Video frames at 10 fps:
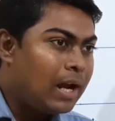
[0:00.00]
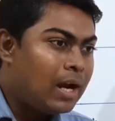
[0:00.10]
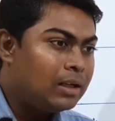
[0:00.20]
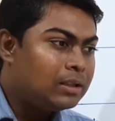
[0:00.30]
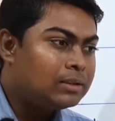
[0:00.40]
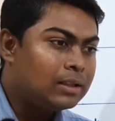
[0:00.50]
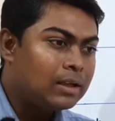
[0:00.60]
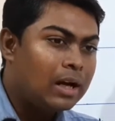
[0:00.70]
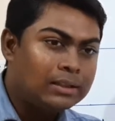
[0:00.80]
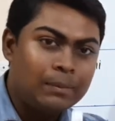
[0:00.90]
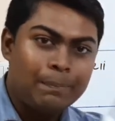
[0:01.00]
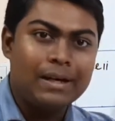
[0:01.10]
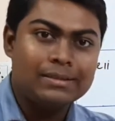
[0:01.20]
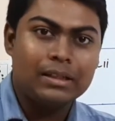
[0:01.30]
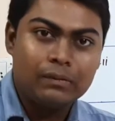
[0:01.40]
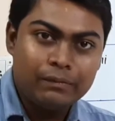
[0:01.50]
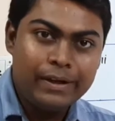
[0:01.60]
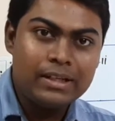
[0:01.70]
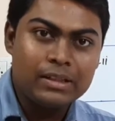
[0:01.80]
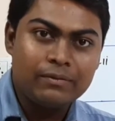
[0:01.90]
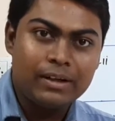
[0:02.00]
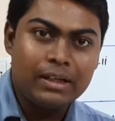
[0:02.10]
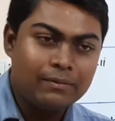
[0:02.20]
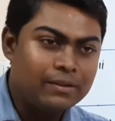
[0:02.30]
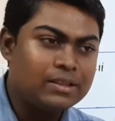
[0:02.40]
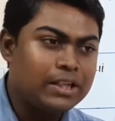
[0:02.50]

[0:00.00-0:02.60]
that the other person who is in front of us,